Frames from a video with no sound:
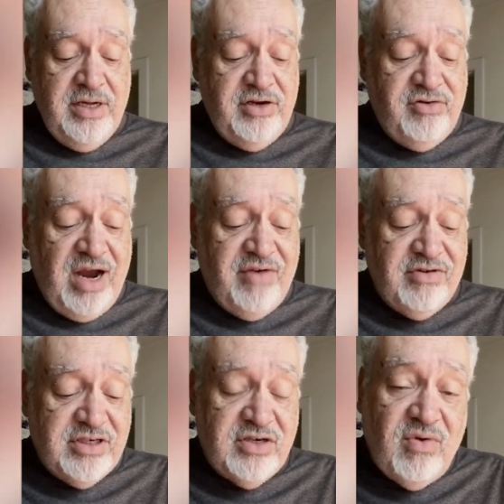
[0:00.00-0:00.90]
the
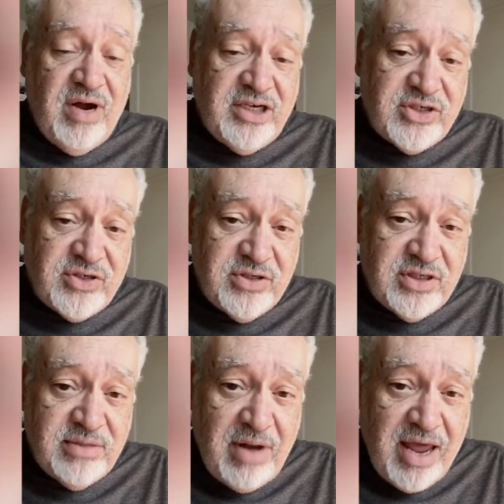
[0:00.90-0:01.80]
drivers in white
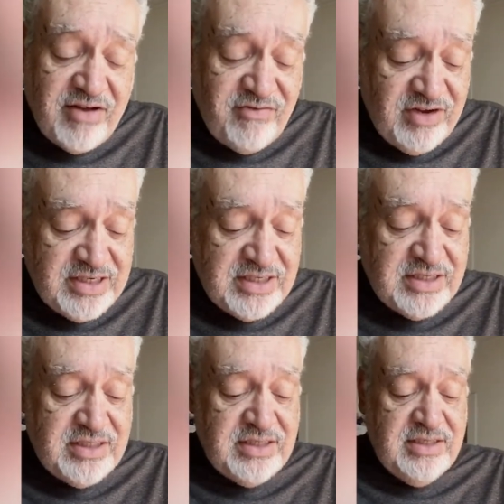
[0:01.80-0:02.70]
shirts and black
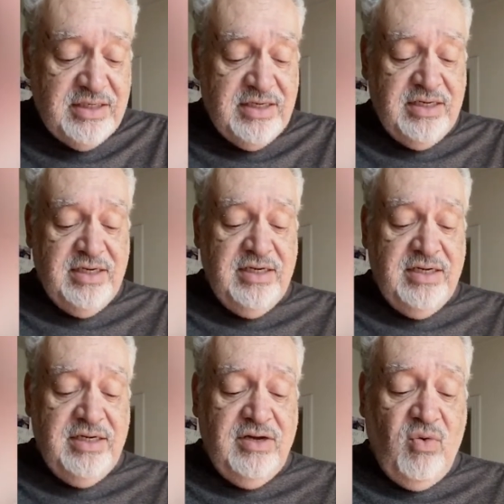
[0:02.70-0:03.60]
vests
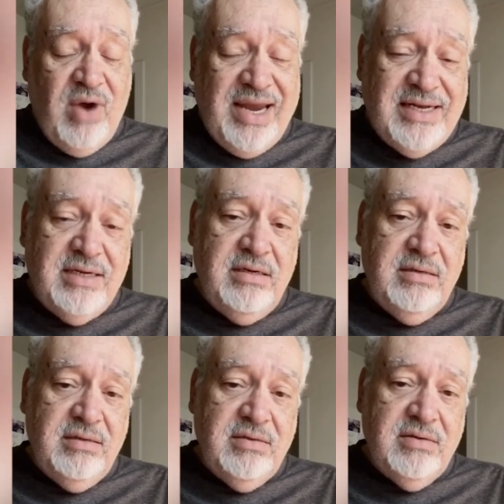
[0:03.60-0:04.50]
waited,
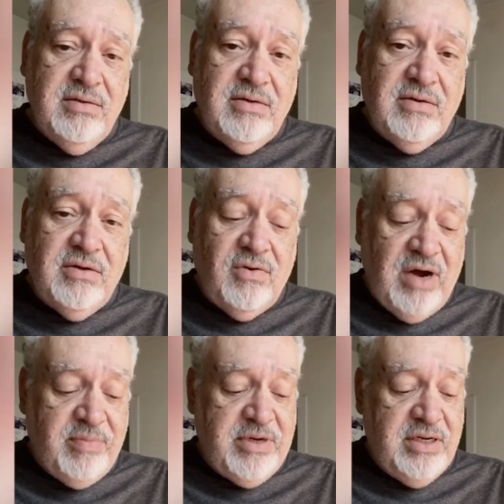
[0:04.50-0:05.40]

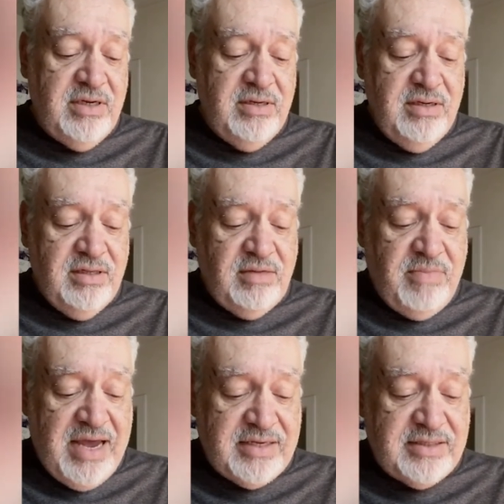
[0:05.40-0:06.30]
wiped the
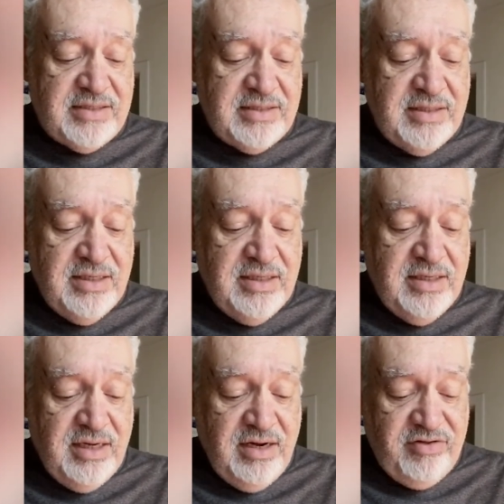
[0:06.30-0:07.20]
backs
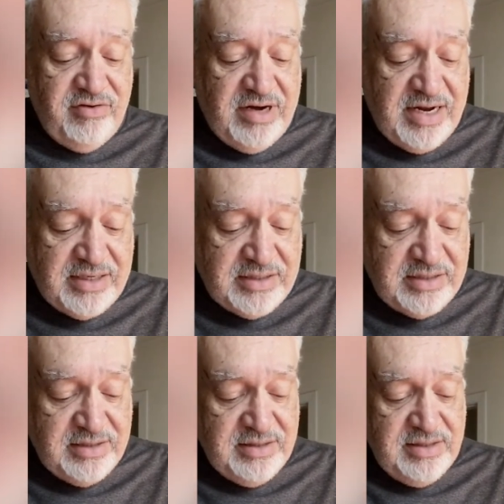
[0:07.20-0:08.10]
of their necks.